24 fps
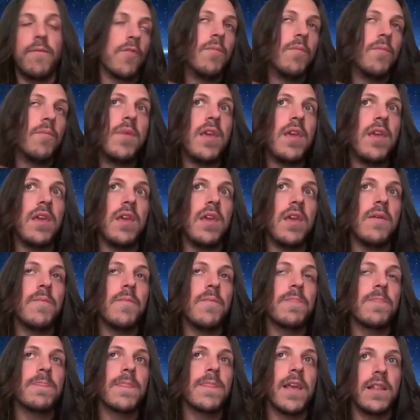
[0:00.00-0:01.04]
for
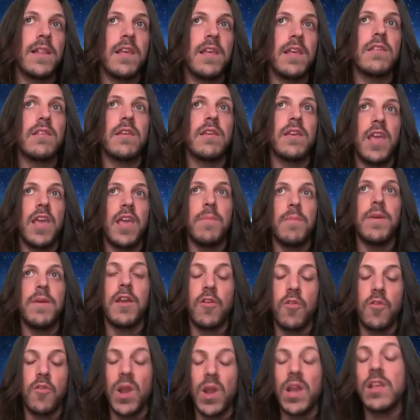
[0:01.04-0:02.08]
me, at least it can
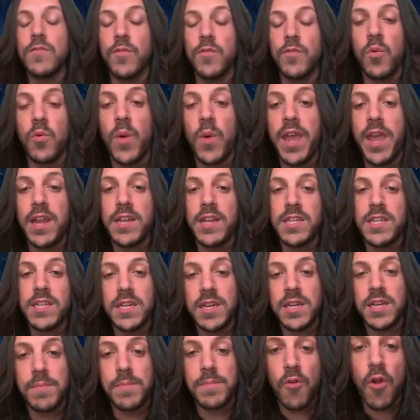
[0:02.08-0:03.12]
be a graceful way
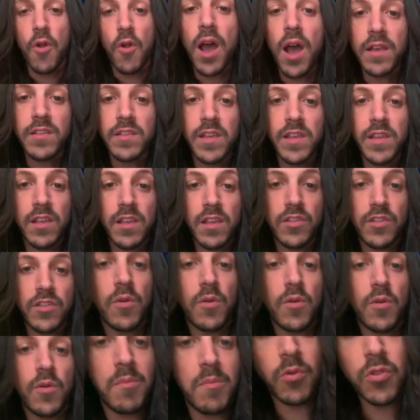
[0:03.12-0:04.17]
to process
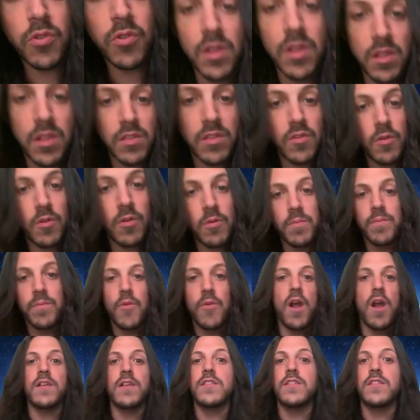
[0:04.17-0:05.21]
your emotions or
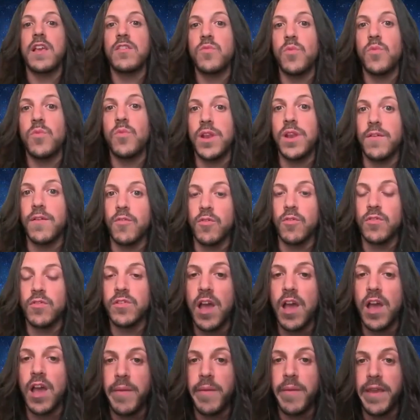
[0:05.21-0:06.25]
process
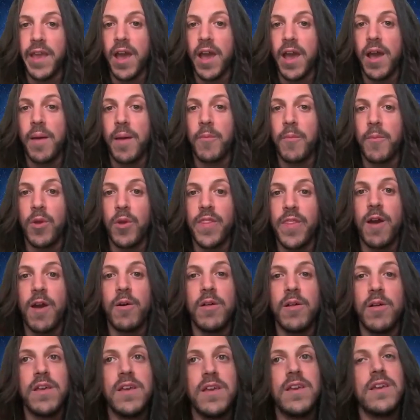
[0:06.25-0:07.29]
whatever's coming up
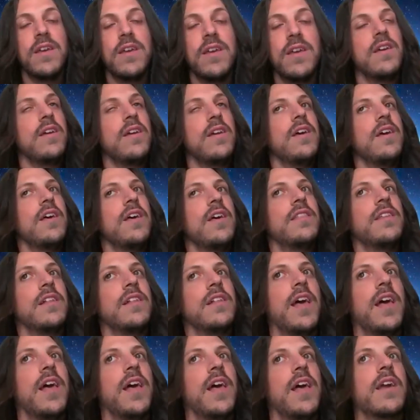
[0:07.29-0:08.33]
without the
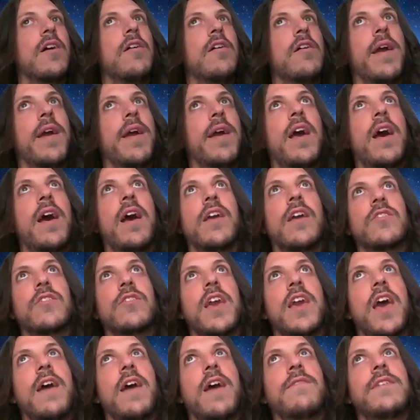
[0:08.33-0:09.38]
like, oh my
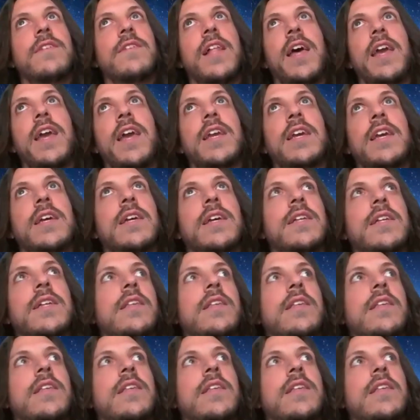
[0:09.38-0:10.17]
gosh, I have to like